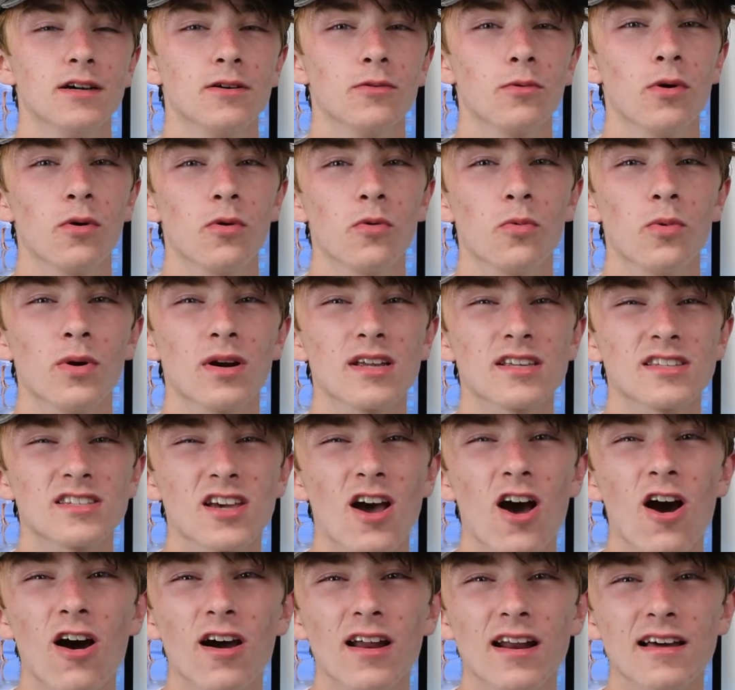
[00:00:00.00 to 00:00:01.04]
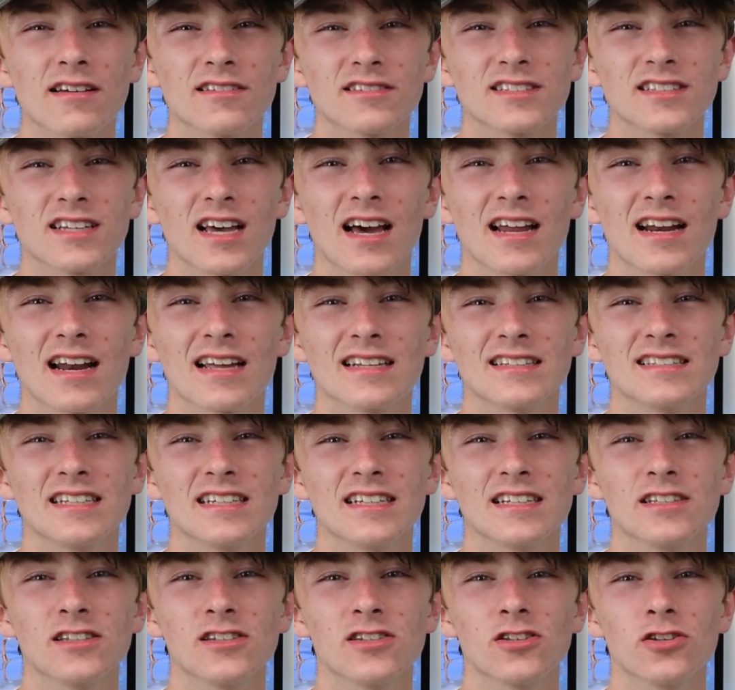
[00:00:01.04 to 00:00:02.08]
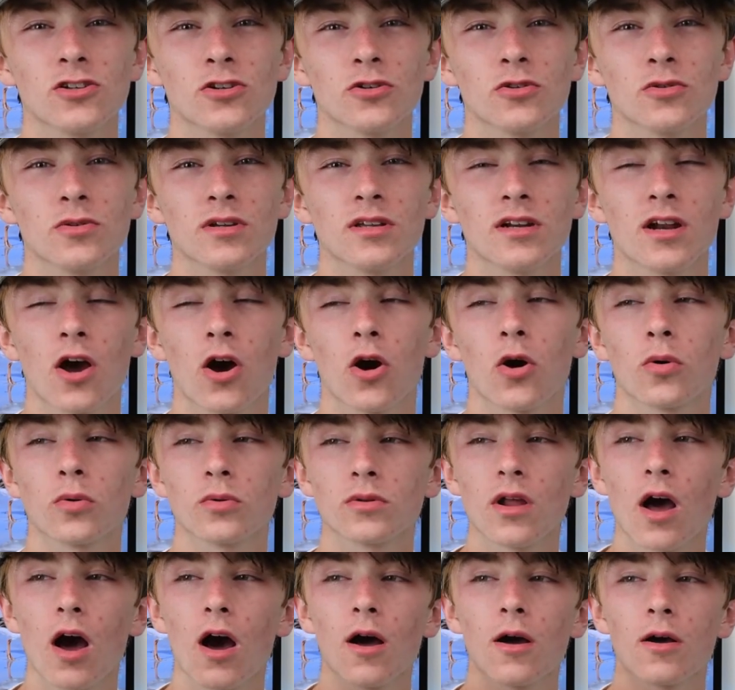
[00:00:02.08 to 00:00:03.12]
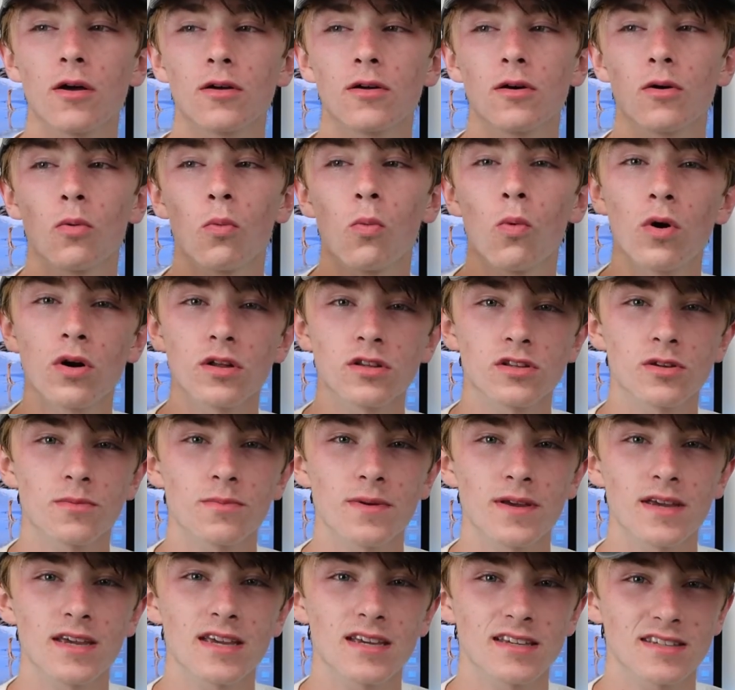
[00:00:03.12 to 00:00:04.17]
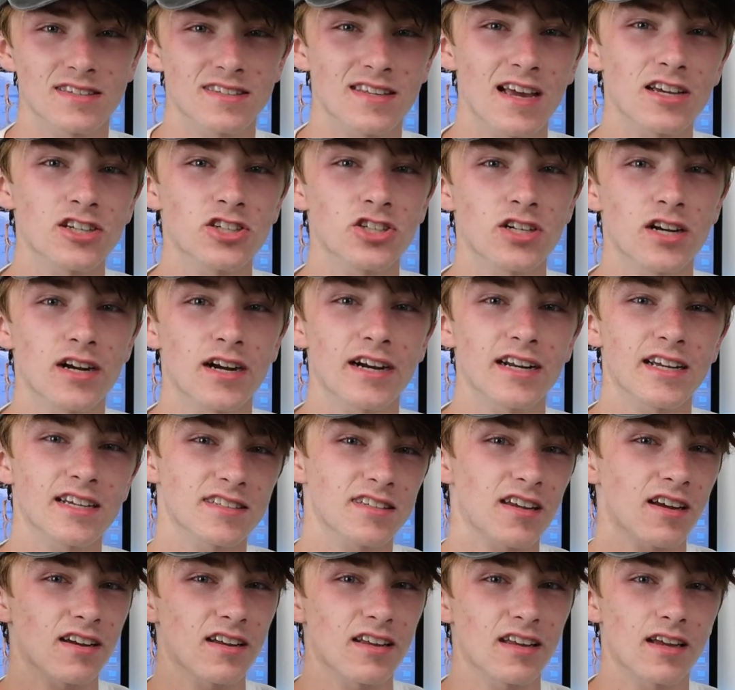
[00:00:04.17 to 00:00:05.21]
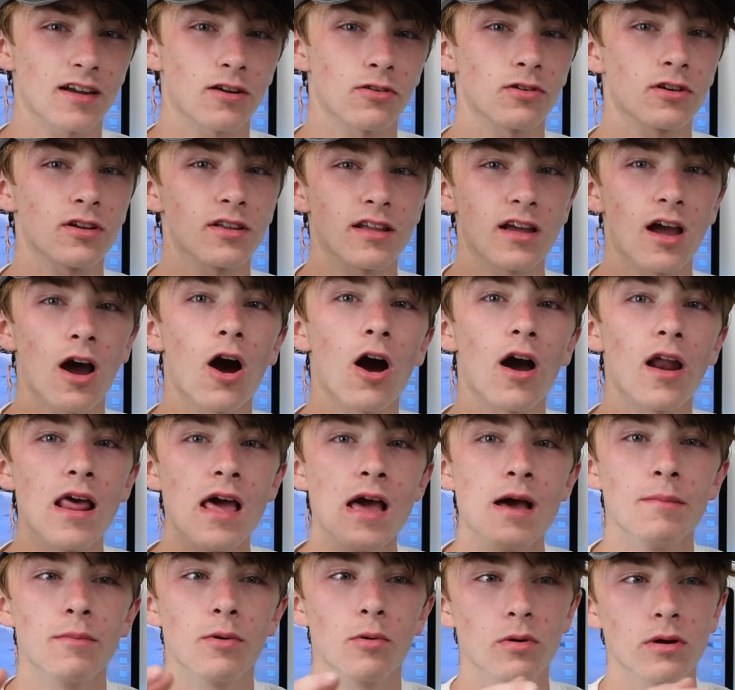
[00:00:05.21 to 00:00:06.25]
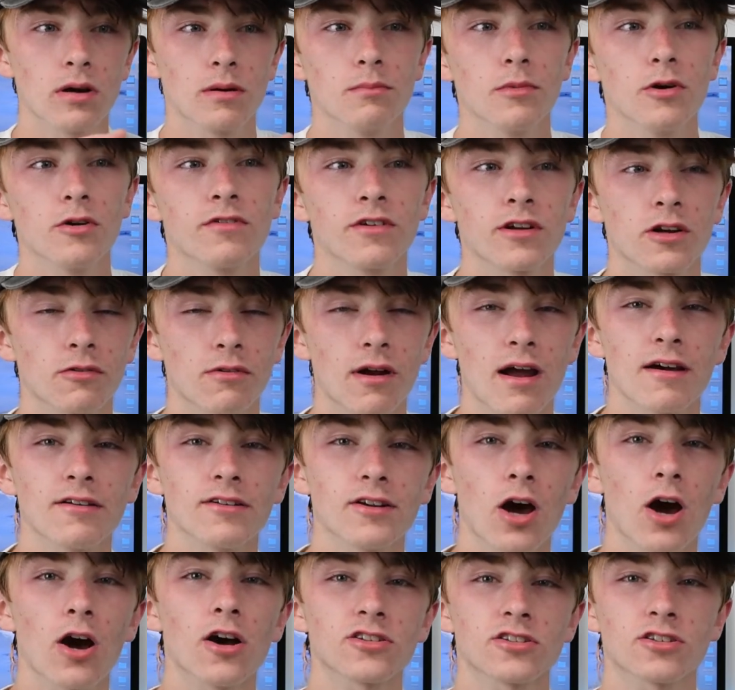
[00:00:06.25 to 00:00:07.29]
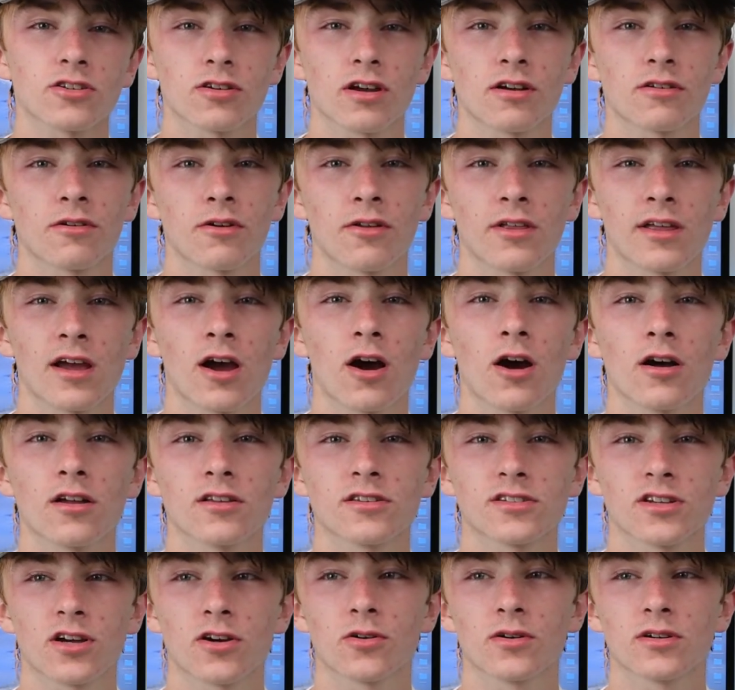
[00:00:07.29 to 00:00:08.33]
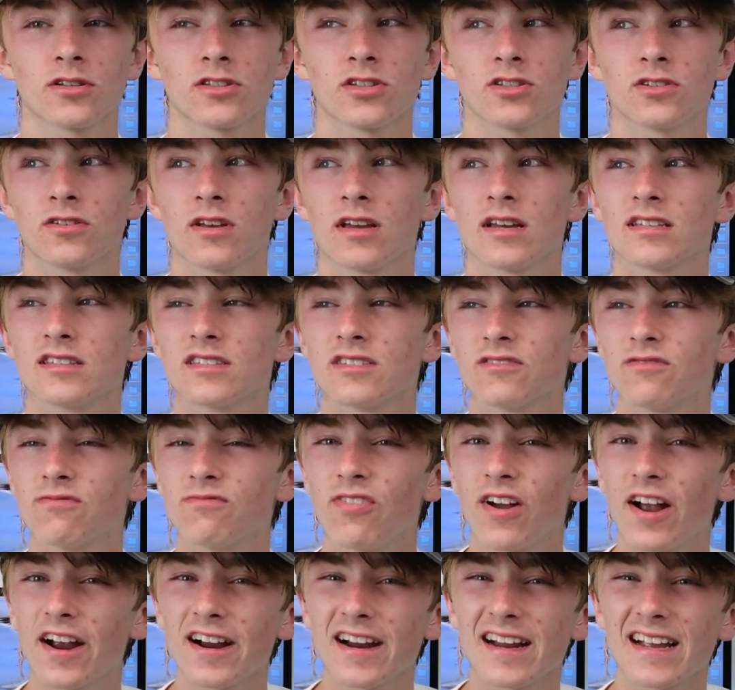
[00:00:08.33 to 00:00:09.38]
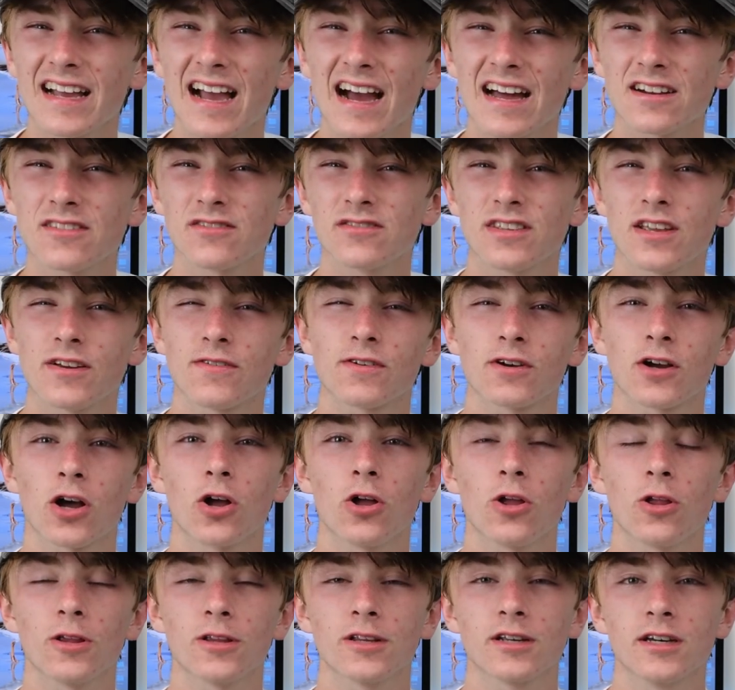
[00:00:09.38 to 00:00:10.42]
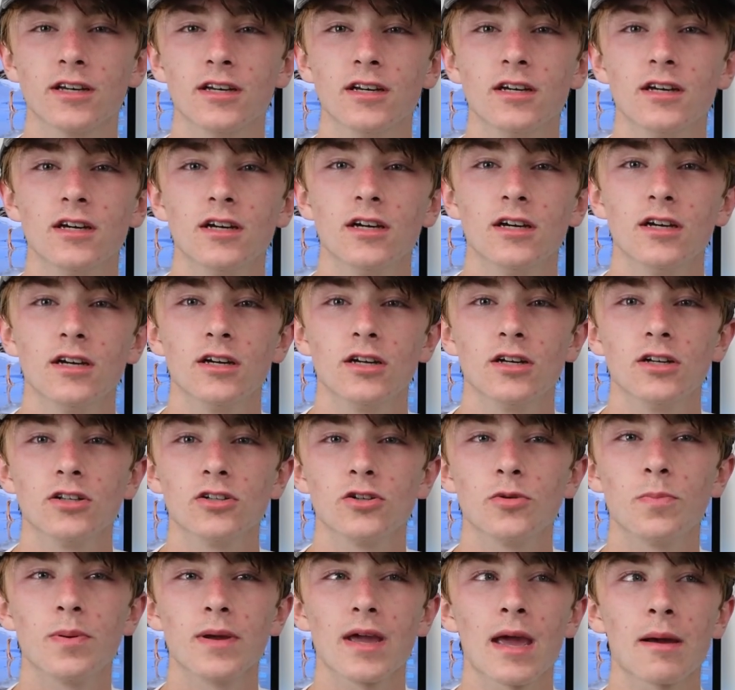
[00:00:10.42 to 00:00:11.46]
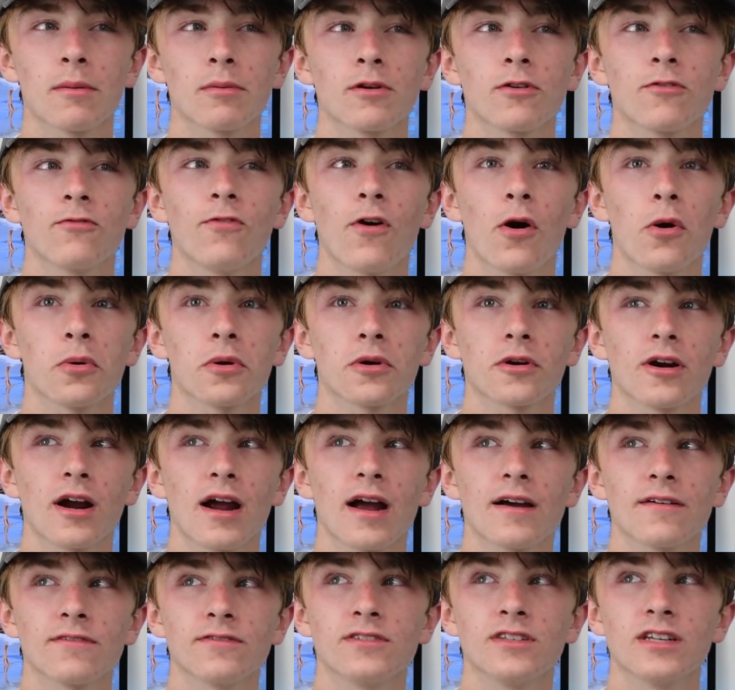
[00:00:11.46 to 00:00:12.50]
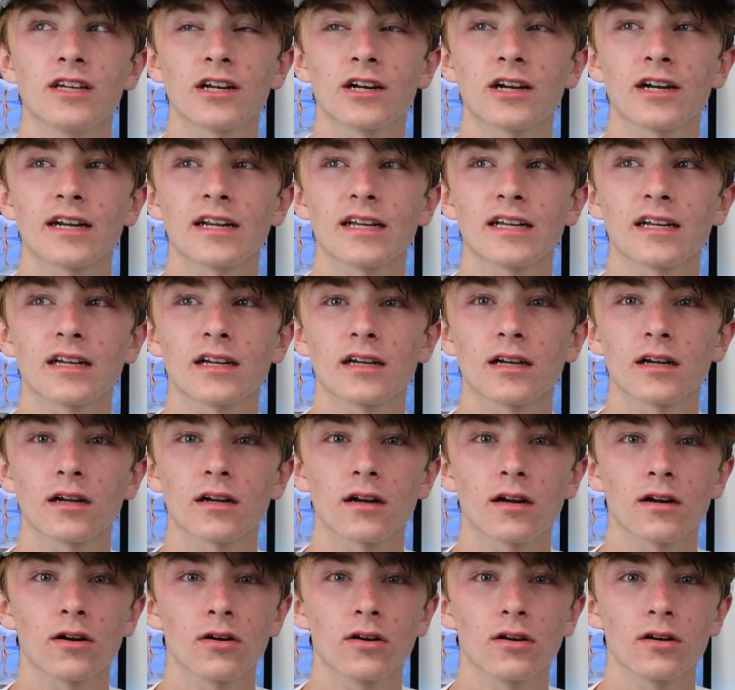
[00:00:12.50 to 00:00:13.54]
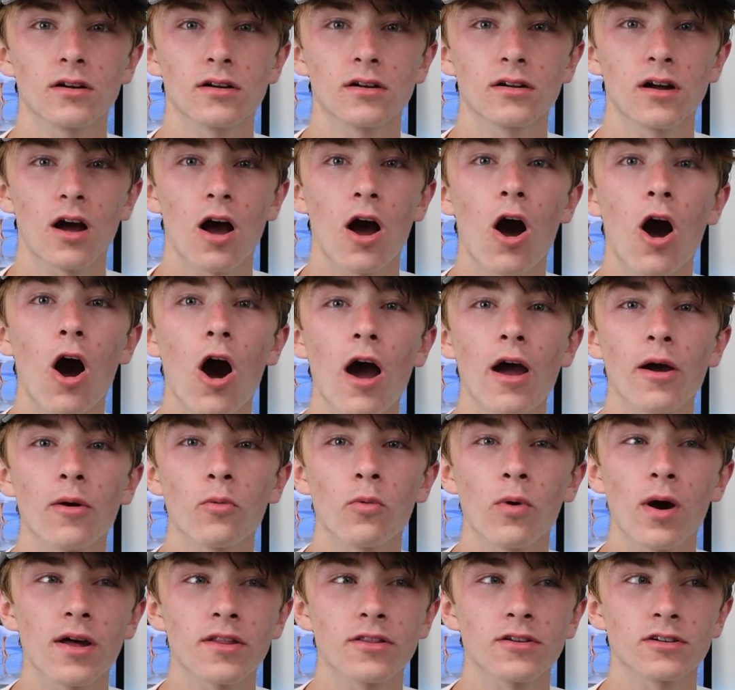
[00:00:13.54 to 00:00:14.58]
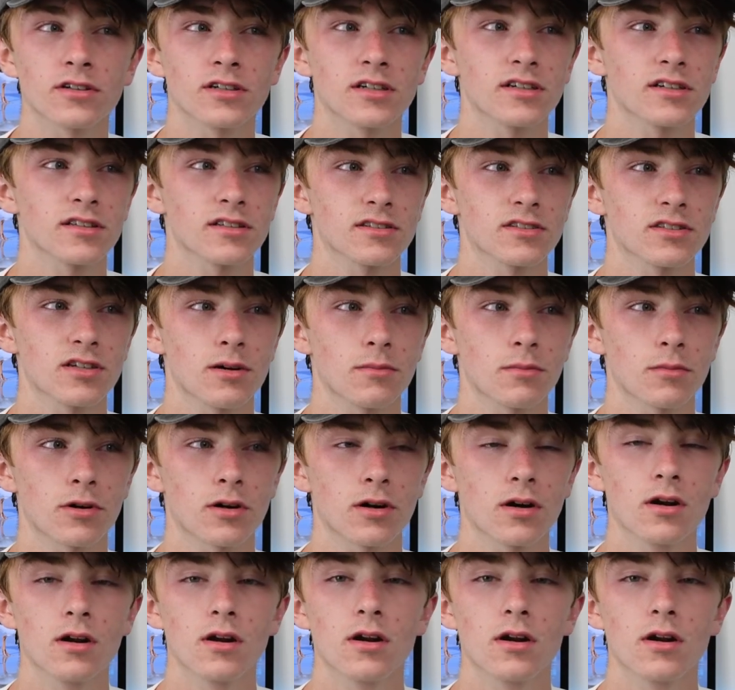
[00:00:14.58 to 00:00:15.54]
When it's hot outside, I tend to, you know, not want to be as stationary because I can get really hot. But when I'm moving around, I also get really hot. So it's very kind of difficult to be able to photograph during hot weather during the summer.